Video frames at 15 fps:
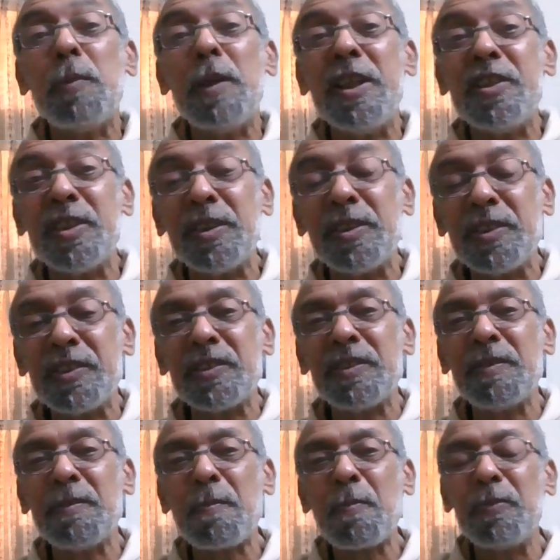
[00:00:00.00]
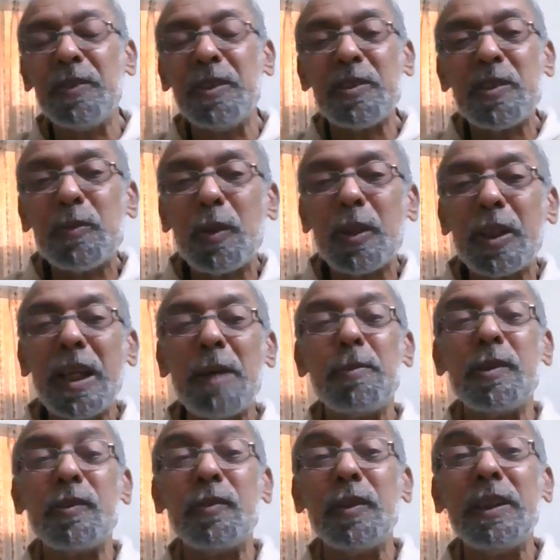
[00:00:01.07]
pleasures. This is what
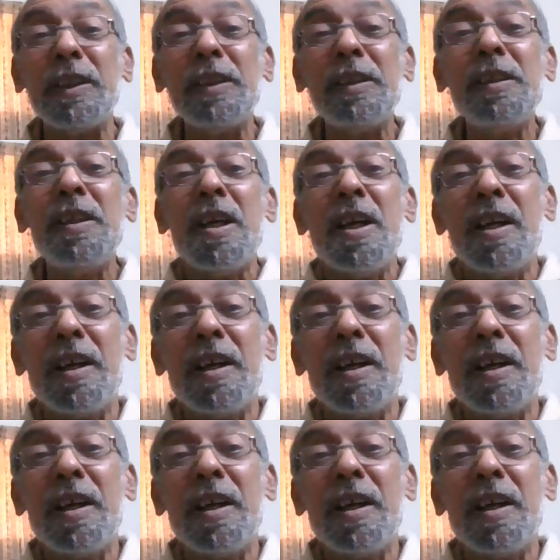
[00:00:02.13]
happens with the